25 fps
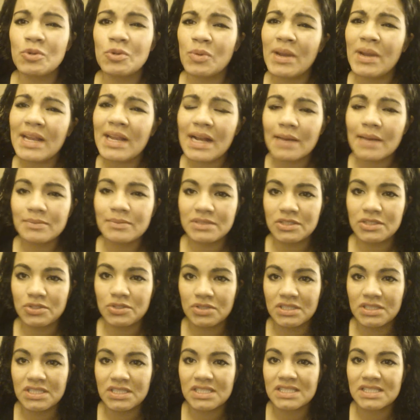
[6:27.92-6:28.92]
great
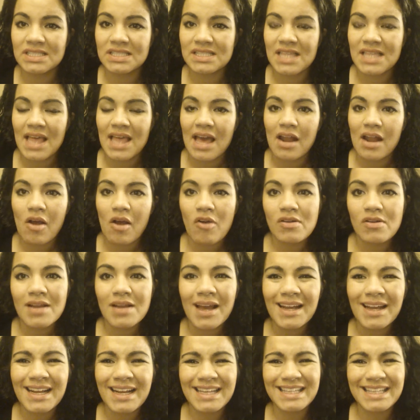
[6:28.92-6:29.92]
obstetricians that are
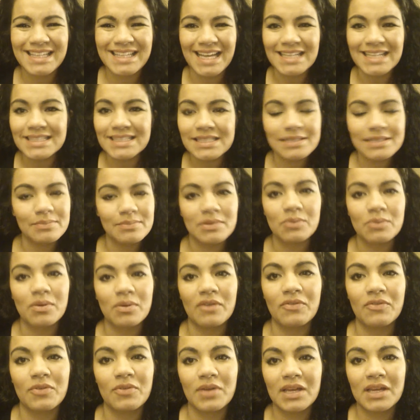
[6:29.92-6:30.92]
not against
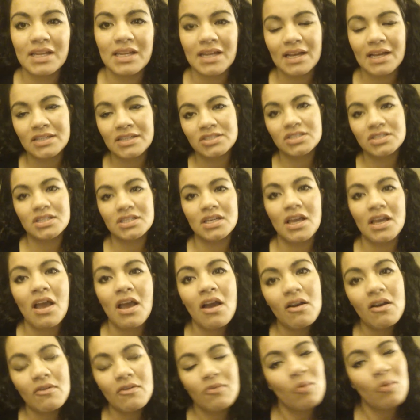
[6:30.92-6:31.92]
midwifery and actually
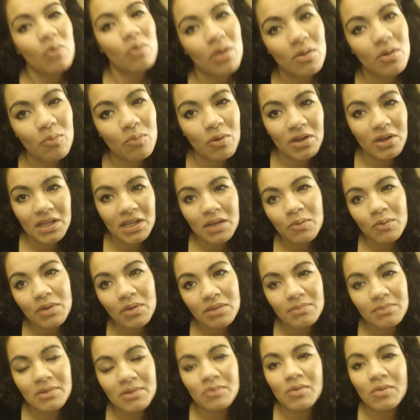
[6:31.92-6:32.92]
for working
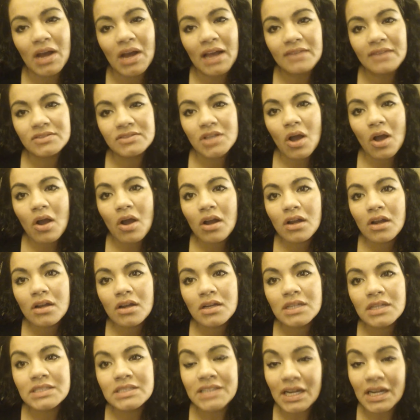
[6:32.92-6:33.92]
with midwives
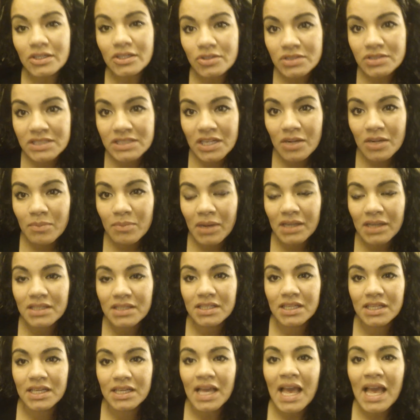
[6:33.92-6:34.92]
are Dr. Sarah
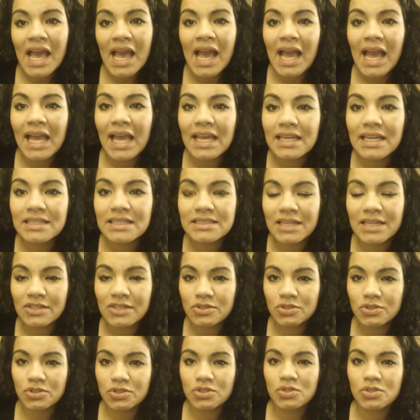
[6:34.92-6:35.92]
Buckley and
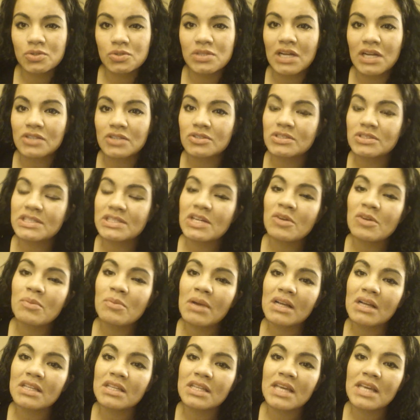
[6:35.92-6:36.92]
Dr. Stu. Dr. Sarah
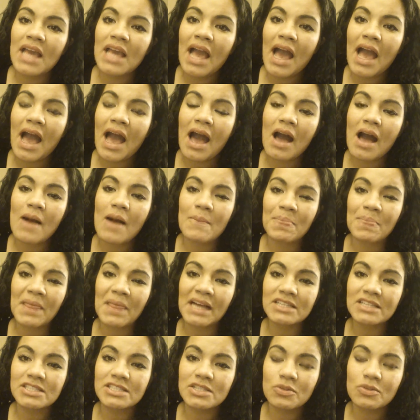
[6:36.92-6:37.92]
Buckley
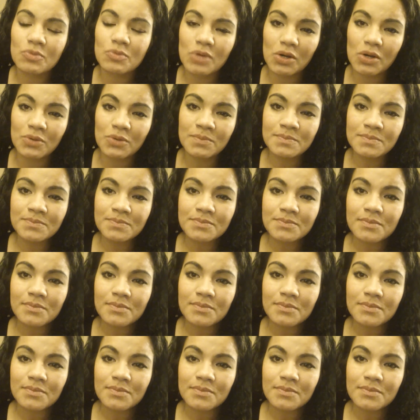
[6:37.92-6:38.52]
actually wrote